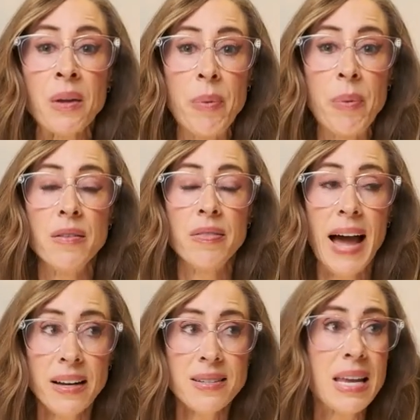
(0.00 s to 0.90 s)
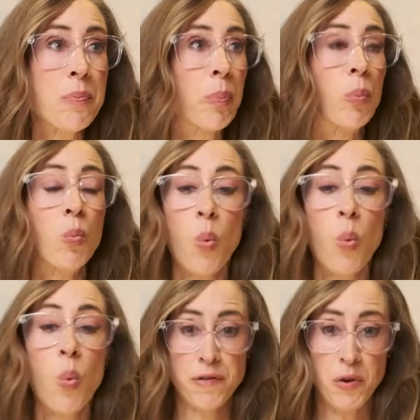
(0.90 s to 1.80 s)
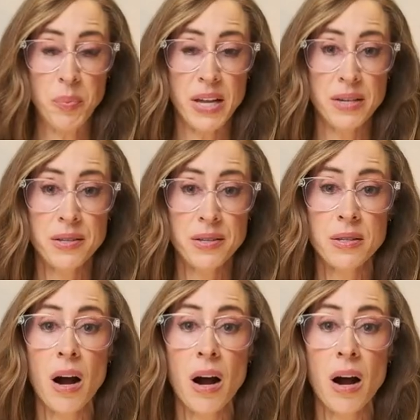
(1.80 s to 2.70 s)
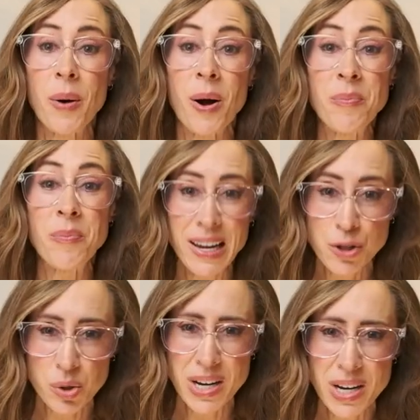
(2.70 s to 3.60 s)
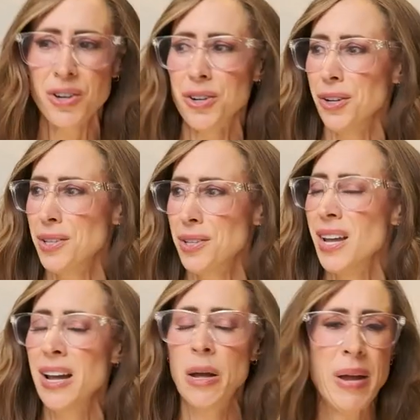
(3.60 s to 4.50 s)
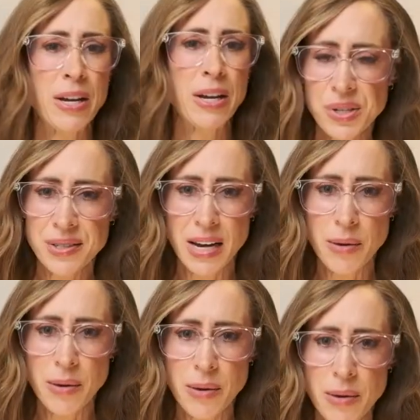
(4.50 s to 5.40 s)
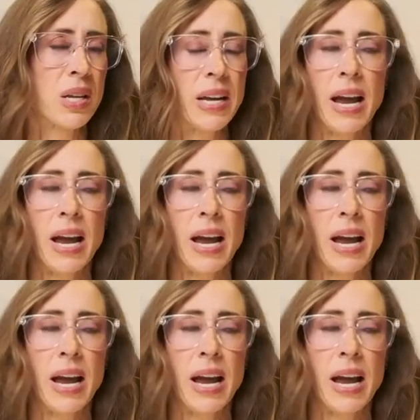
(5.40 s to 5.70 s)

But that is a wonderful place to stock up on pantry goods, pantry staples like